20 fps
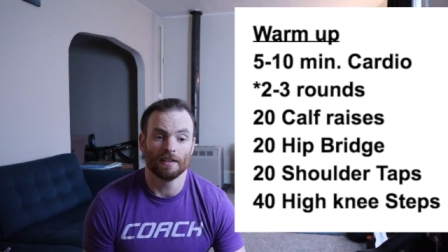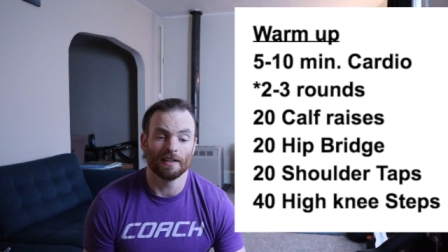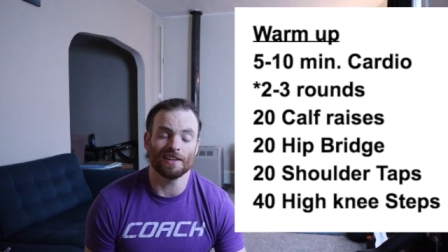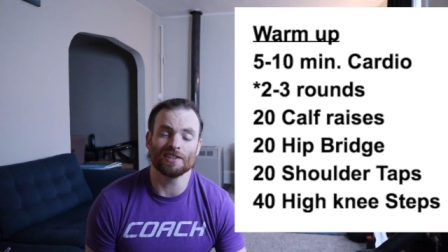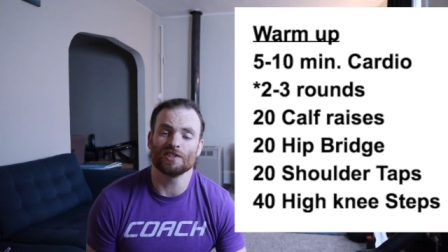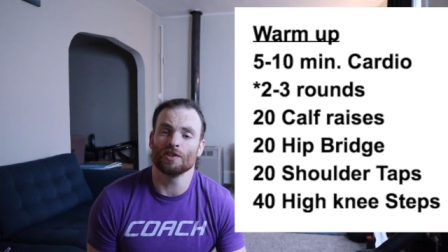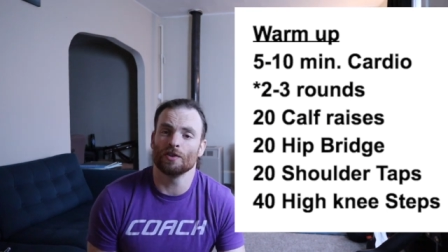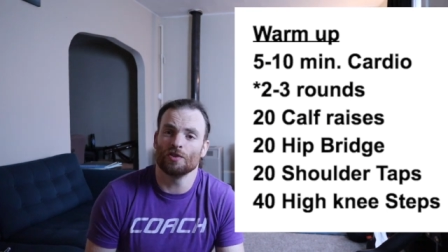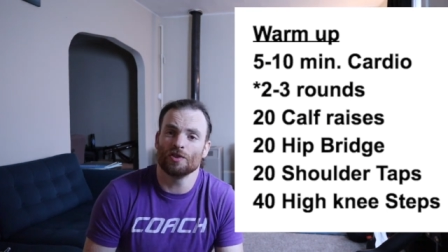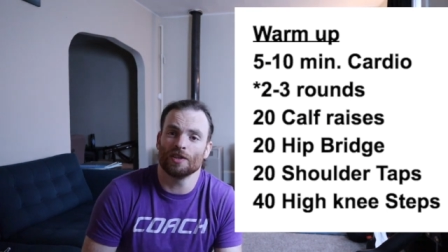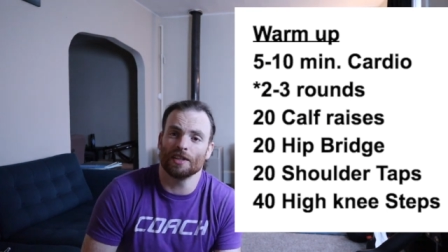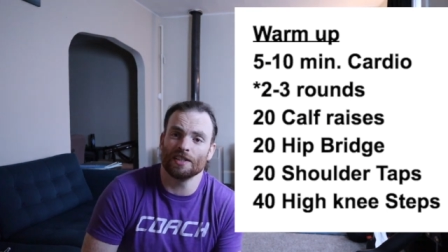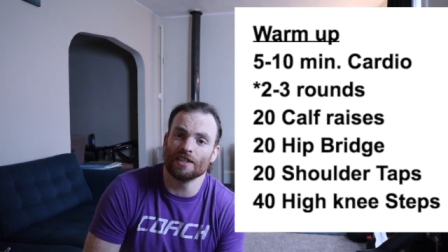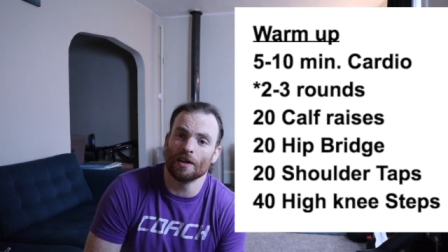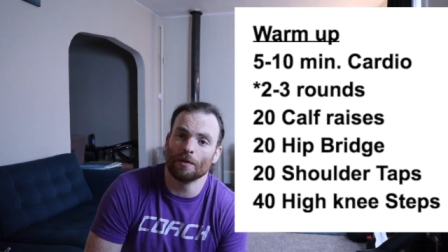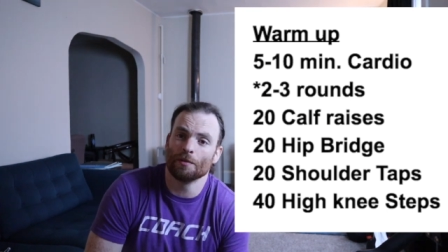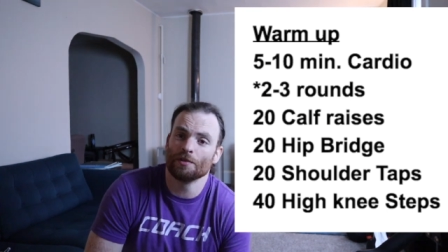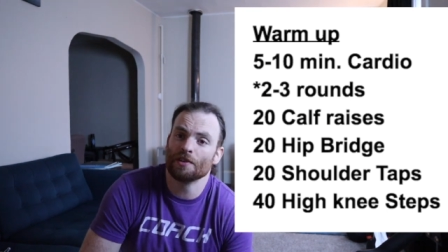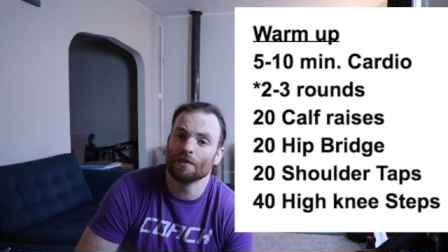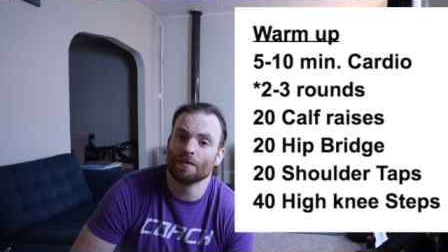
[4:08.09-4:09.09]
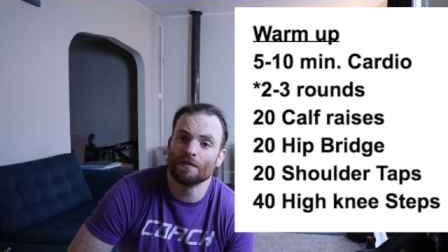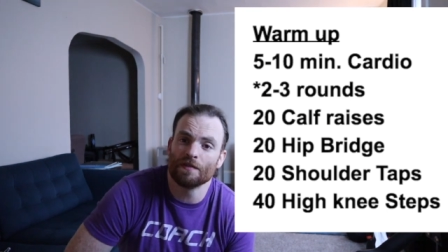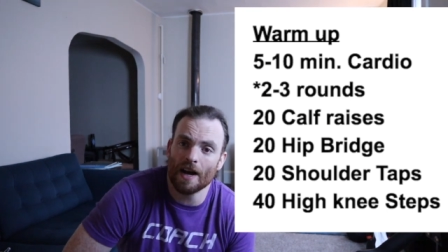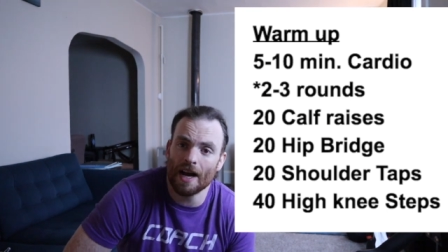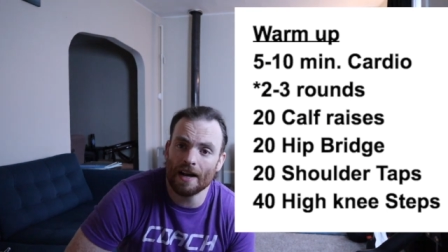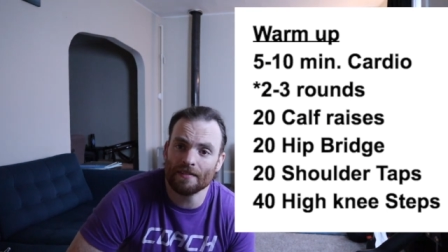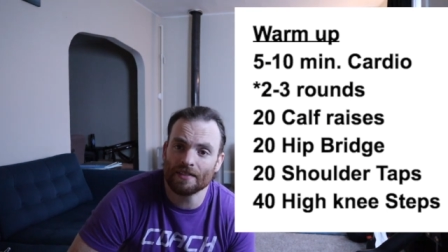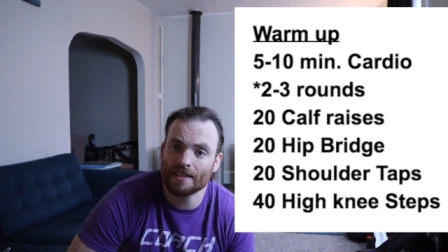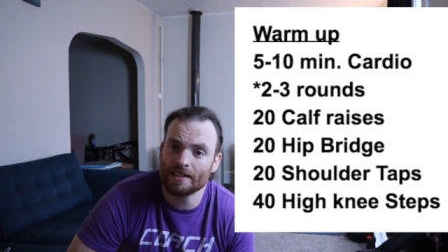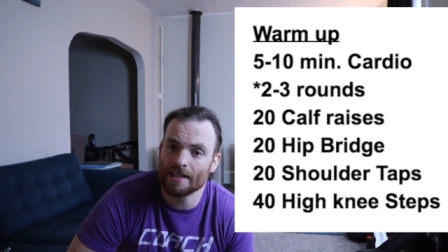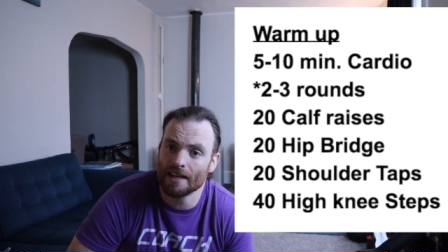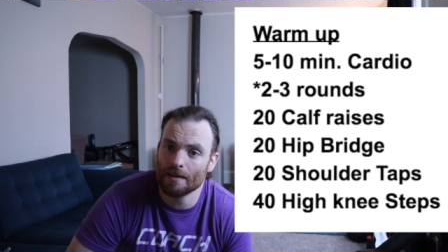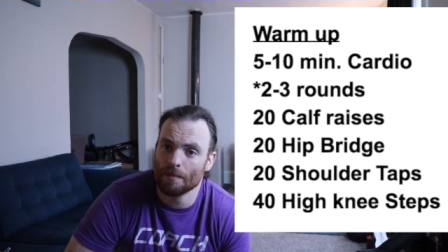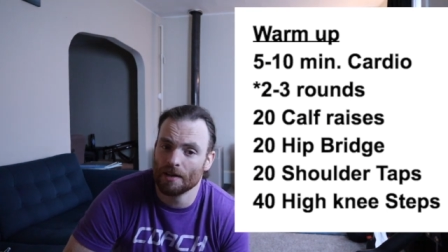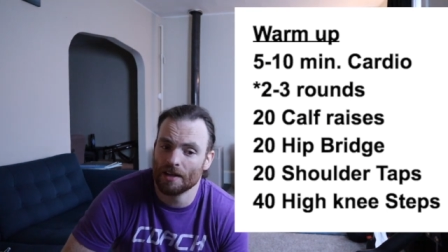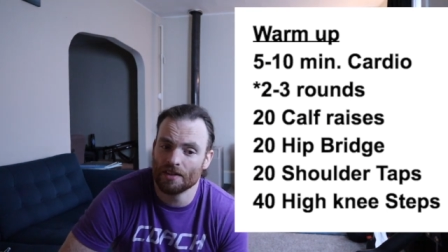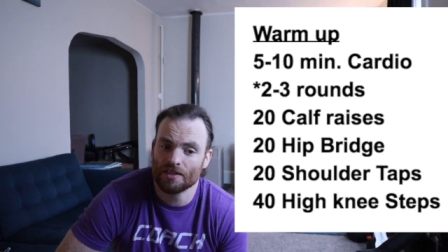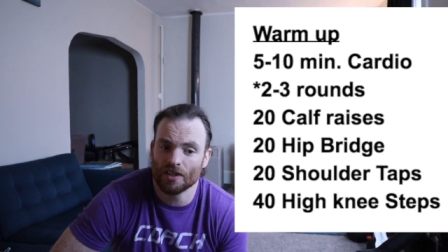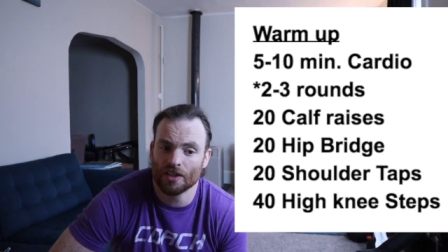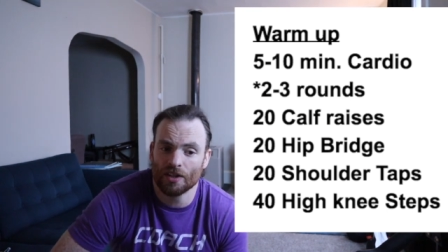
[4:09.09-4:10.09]
As soon as you get done with your five to 10
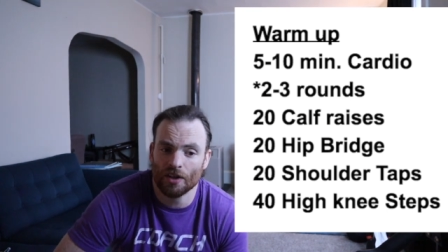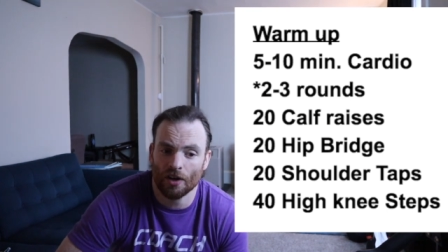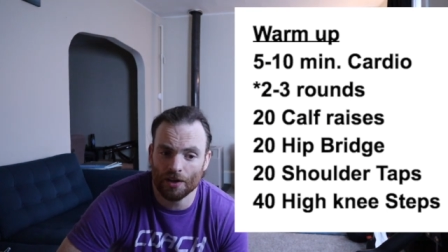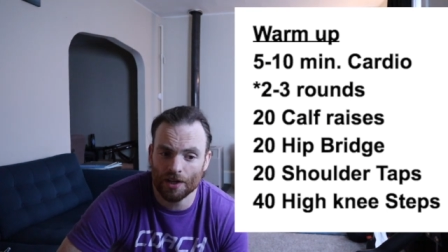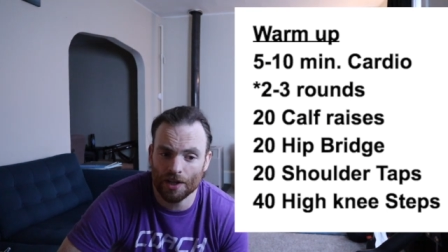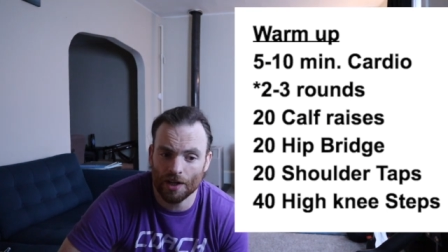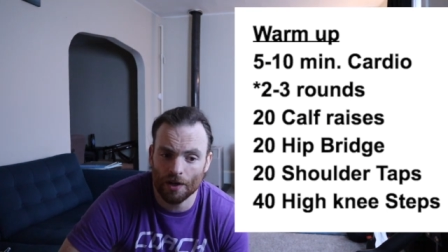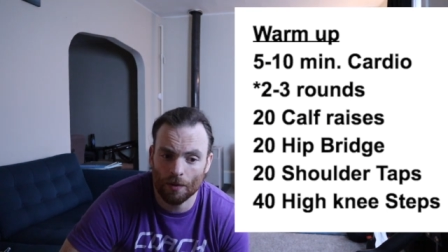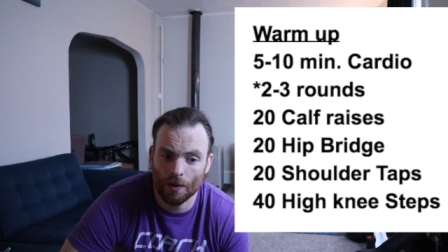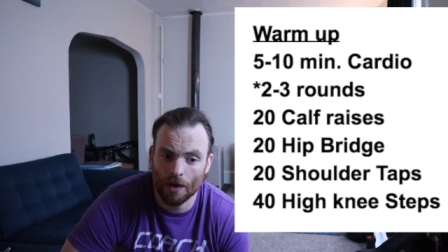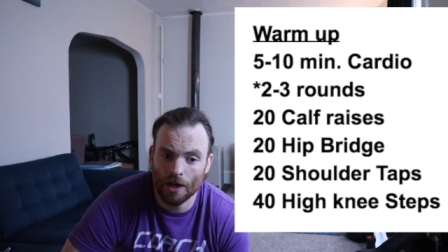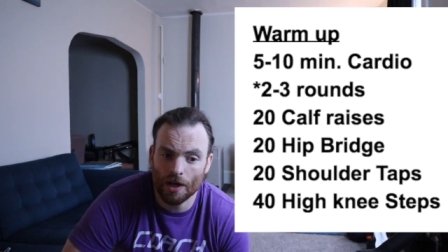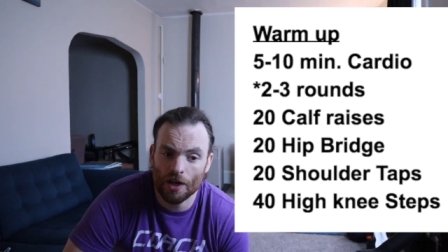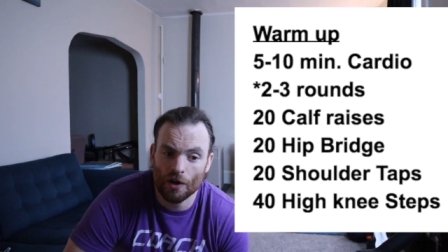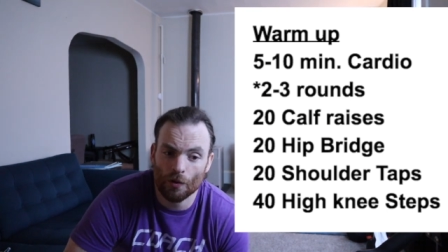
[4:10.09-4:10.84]
minutes of cardio,